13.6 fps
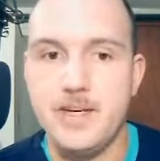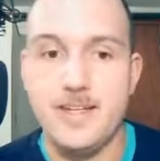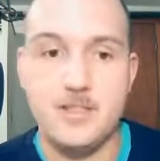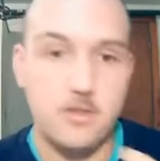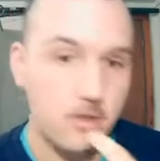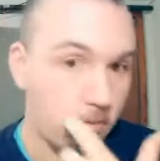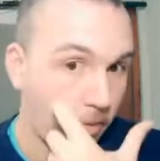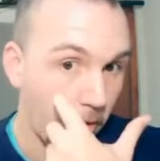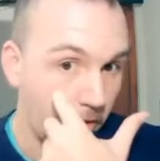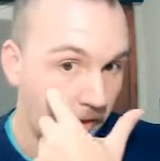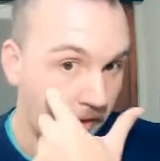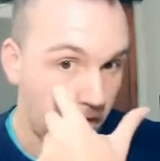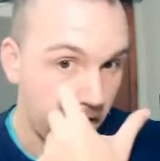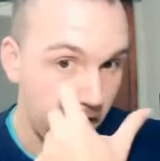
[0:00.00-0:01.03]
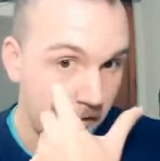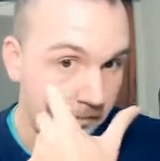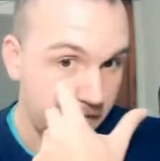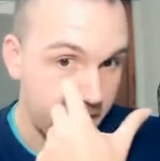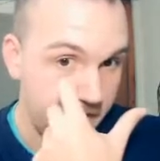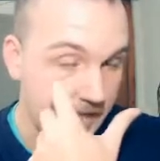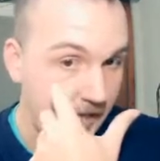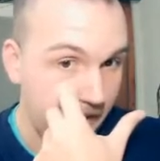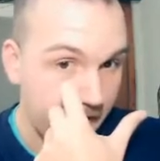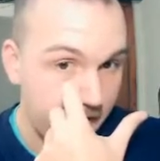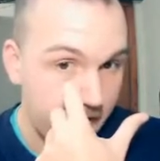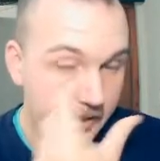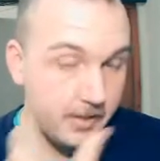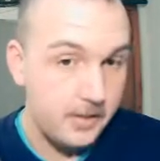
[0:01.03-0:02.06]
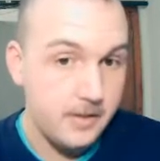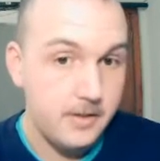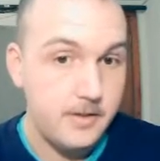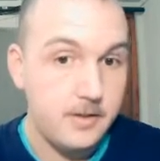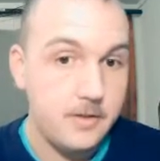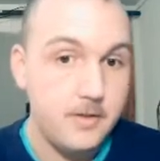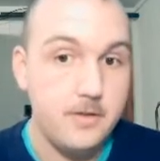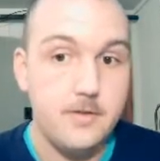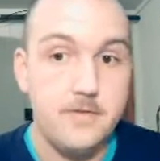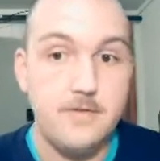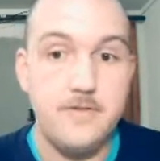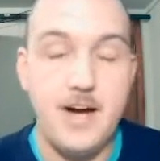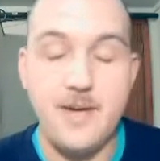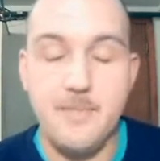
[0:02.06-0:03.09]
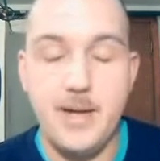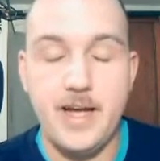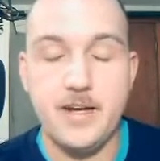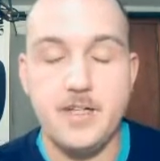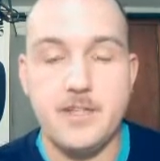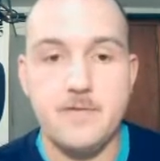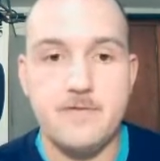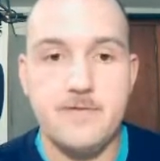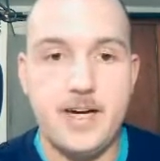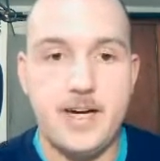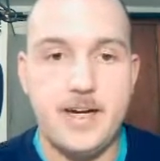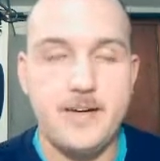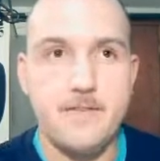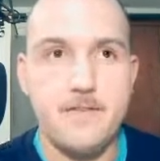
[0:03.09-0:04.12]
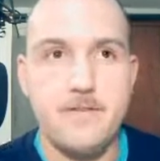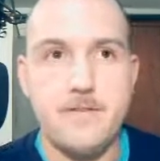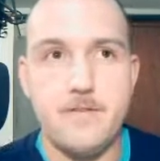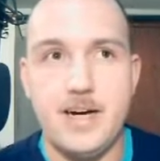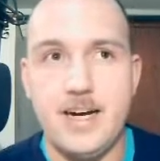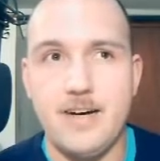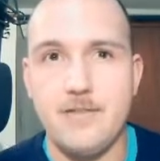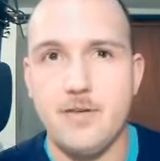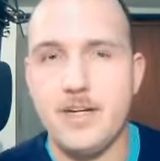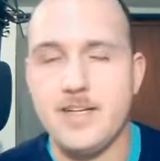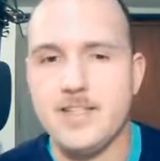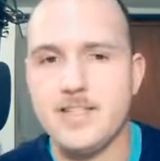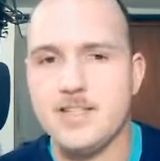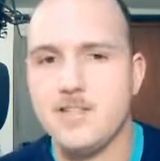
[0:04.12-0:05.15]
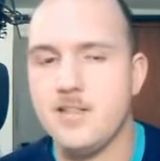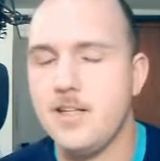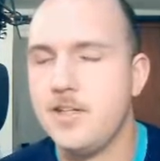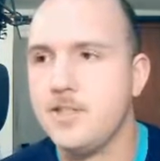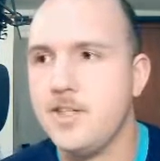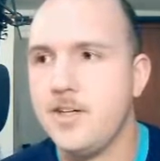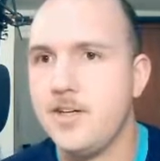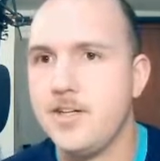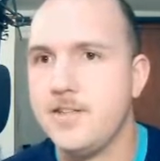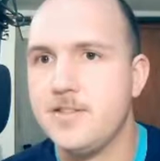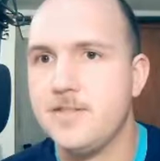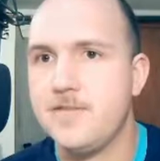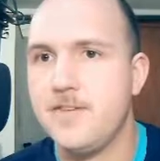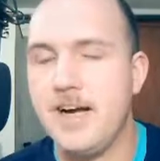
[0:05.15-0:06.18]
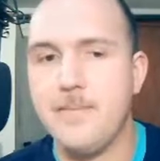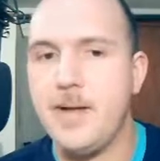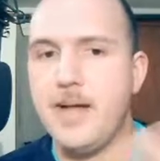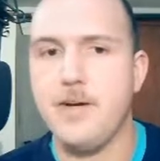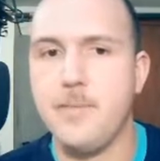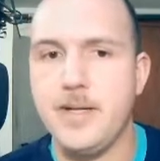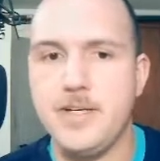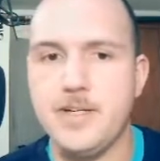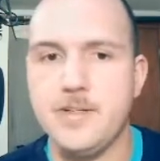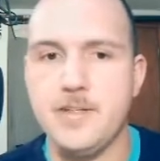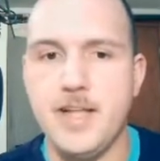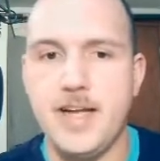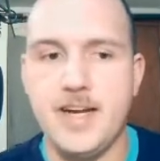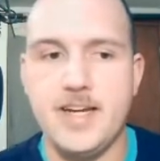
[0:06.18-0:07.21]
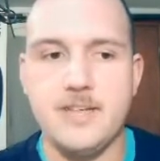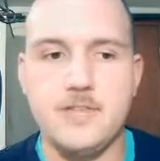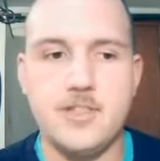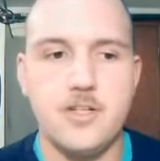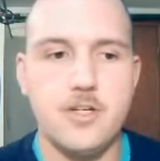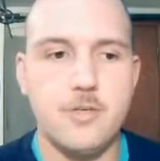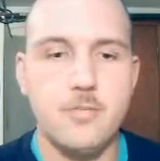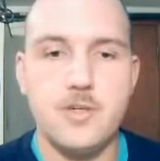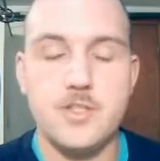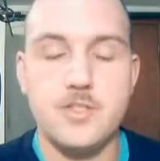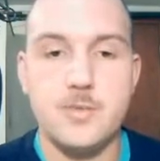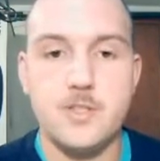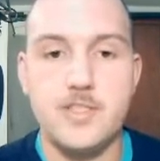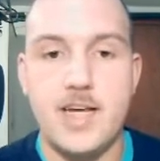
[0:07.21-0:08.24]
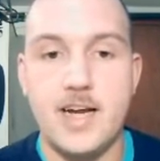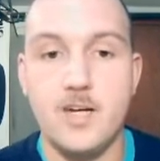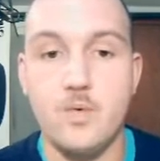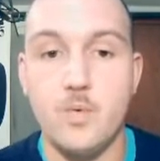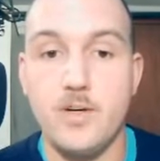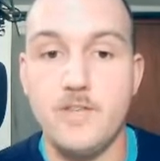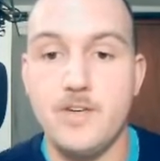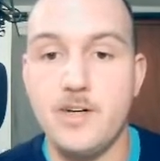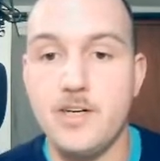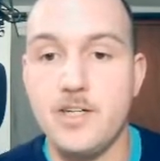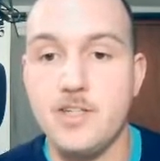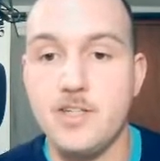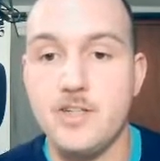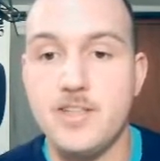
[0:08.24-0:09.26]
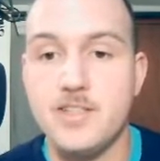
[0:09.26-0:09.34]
It's a little boring. It's not 5 mana, 5/5, right? It's the legendary. It's a 5 mana minion that gives your hero +2 attack and Wind Fury on your turn.